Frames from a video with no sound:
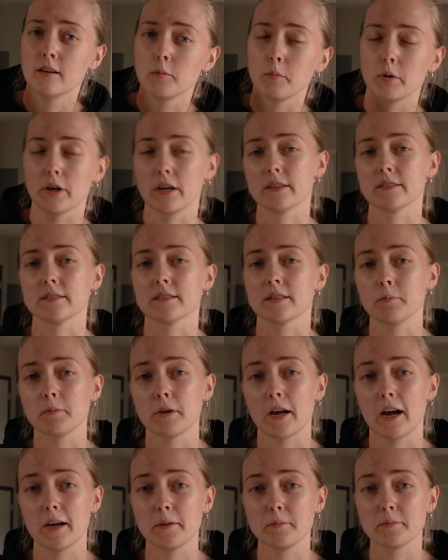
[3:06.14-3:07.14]
Because
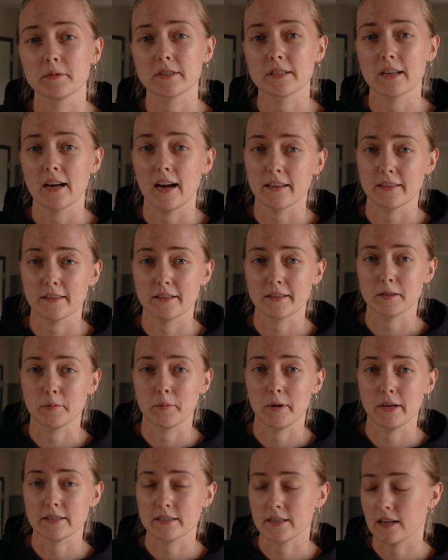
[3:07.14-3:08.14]
sometimes I think to
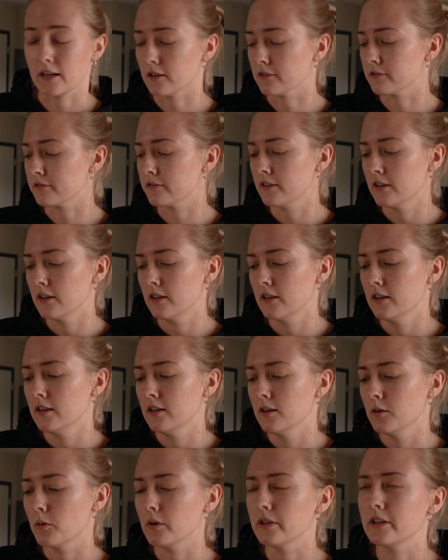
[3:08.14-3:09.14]
myself,
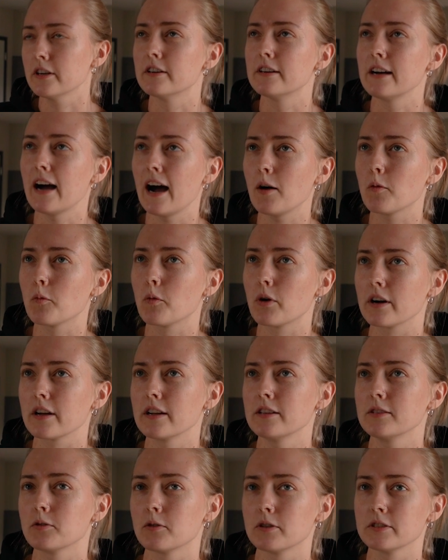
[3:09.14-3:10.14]
well, you're not
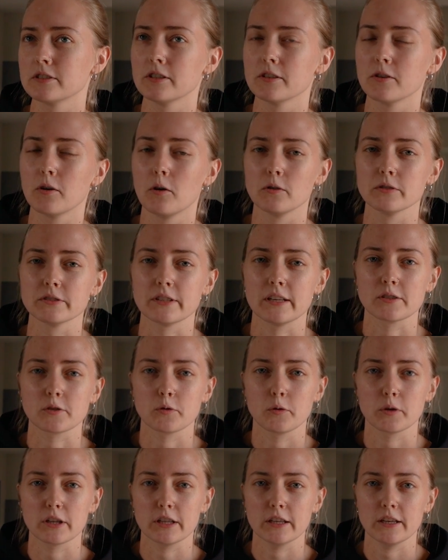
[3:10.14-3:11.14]
working towards your goals as
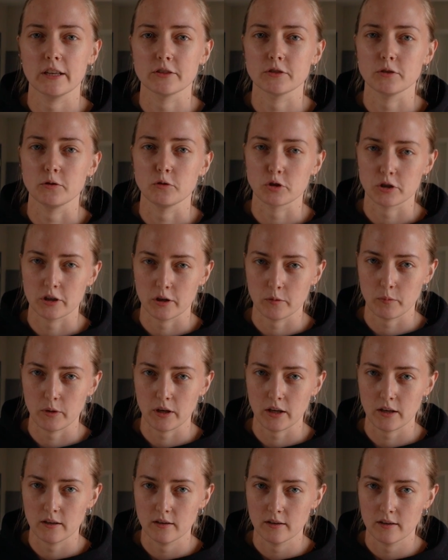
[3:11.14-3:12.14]
quickly as you should
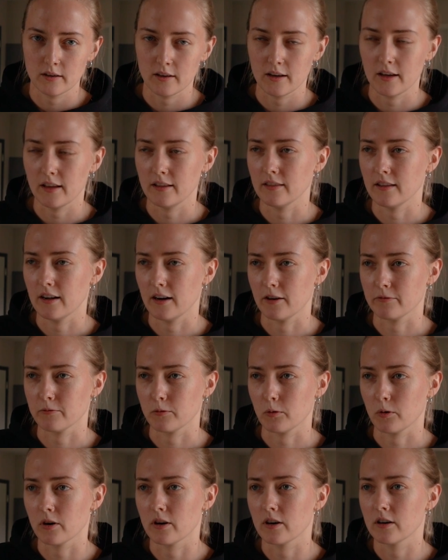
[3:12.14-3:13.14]
be, and
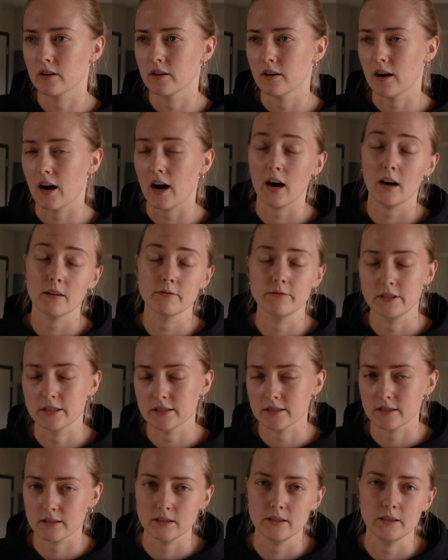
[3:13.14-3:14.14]
therefore,
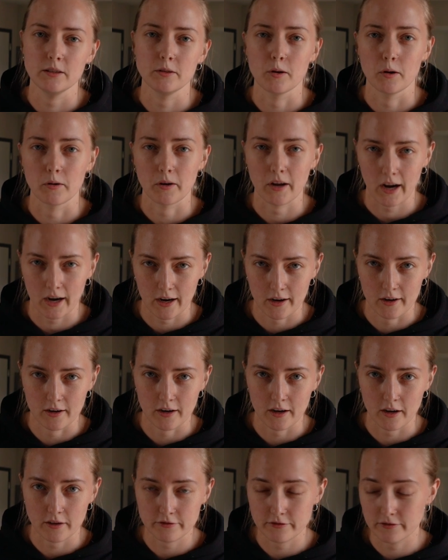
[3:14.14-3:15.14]
obviously you don't care
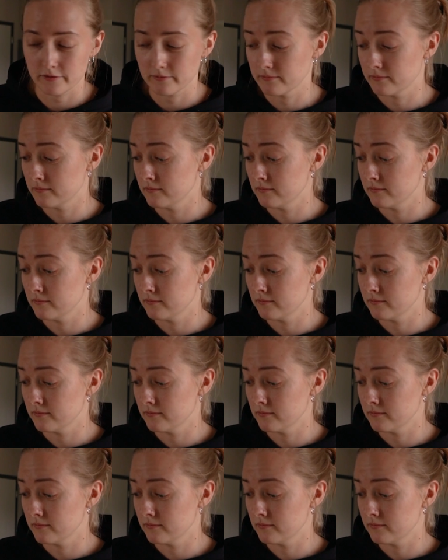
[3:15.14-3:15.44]
enough.